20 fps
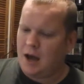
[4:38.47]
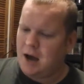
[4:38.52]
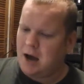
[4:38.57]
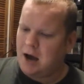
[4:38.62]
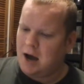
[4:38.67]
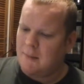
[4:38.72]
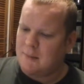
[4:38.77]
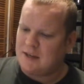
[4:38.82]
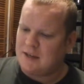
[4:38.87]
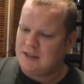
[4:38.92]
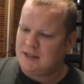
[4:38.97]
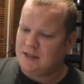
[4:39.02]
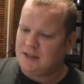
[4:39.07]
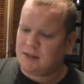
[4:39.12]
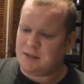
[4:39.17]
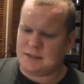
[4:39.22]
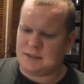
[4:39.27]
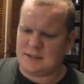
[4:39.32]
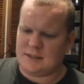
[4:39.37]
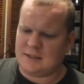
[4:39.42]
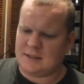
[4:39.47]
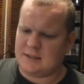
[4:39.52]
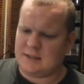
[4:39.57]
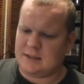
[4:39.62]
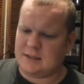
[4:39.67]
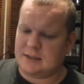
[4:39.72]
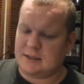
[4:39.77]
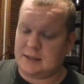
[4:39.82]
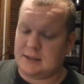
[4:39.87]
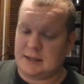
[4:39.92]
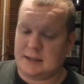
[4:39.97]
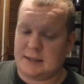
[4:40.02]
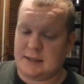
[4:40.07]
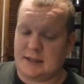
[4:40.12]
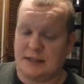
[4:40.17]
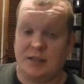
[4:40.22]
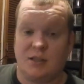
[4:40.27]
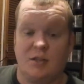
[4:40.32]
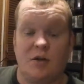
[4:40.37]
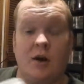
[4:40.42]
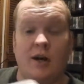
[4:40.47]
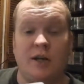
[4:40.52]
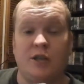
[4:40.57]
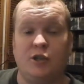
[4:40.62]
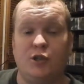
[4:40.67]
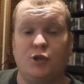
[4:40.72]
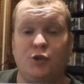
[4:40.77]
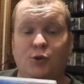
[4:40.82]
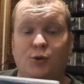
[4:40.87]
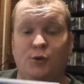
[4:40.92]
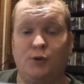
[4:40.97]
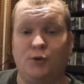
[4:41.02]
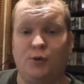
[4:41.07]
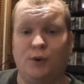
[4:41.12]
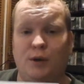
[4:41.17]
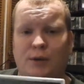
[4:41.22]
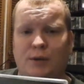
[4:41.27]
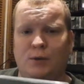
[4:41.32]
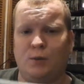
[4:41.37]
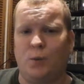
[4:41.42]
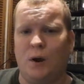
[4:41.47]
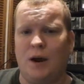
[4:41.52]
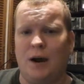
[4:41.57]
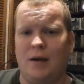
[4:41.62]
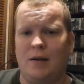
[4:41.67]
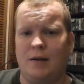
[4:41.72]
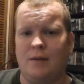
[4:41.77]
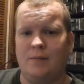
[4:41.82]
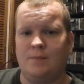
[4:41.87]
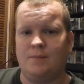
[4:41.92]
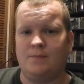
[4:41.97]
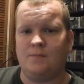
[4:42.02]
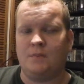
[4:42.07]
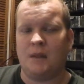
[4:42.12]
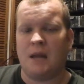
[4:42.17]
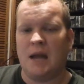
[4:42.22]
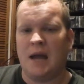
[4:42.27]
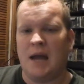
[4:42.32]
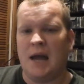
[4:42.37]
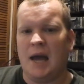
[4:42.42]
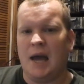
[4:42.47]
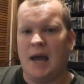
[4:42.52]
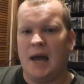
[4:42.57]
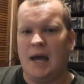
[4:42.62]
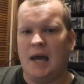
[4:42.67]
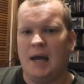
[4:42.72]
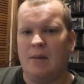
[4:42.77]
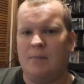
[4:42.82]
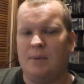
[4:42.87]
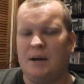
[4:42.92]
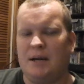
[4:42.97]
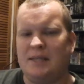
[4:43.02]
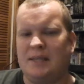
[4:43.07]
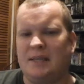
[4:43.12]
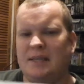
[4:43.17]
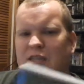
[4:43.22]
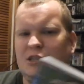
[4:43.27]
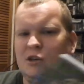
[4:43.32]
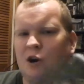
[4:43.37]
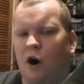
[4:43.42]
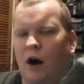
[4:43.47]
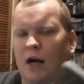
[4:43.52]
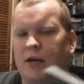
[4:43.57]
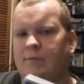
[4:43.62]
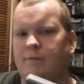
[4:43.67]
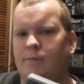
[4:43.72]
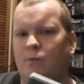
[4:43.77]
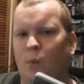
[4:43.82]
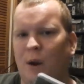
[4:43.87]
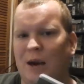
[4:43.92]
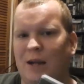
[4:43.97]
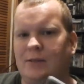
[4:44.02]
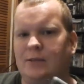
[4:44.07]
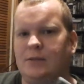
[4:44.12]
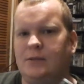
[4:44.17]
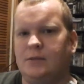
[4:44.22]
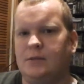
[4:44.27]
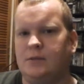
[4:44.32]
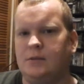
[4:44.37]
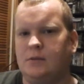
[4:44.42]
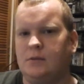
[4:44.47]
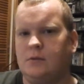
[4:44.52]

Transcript: As I said, second season I do enjoy as well, but it kind of went